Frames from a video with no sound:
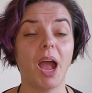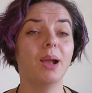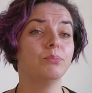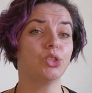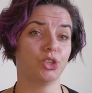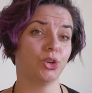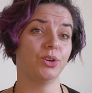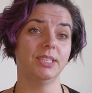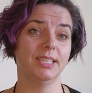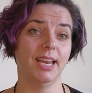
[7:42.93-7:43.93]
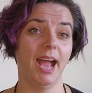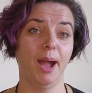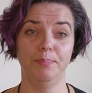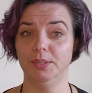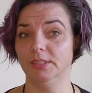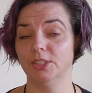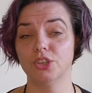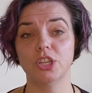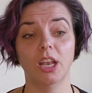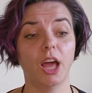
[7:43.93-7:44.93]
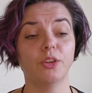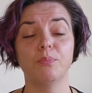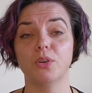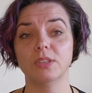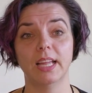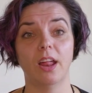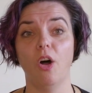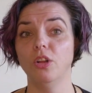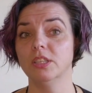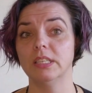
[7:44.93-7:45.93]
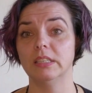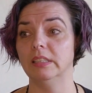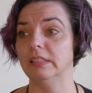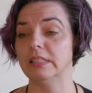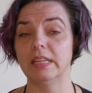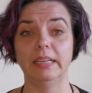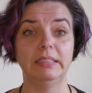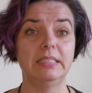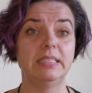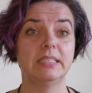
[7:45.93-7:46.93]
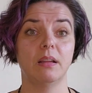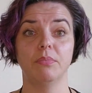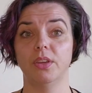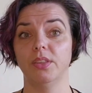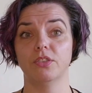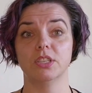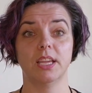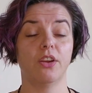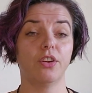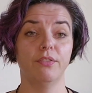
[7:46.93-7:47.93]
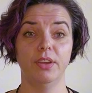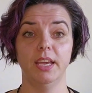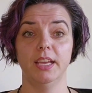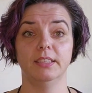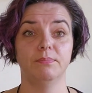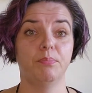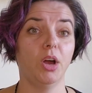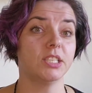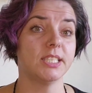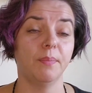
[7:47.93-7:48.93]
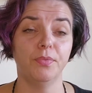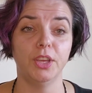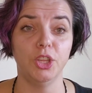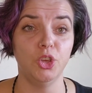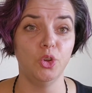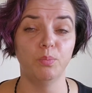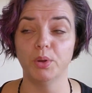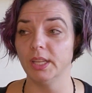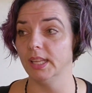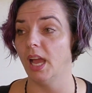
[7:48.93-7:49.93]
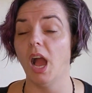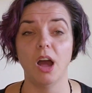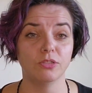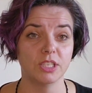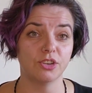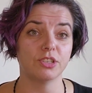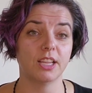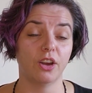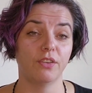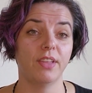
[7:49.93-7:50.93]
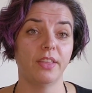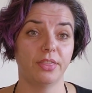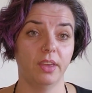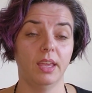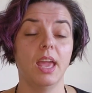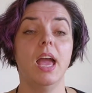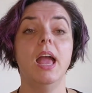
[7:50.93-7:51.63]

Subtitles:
I'm sure it did happen. There's a lot of birds that all of a sudden it's like they see something, they're scared of it, bought something new, put it in the house, they're scared of that thing.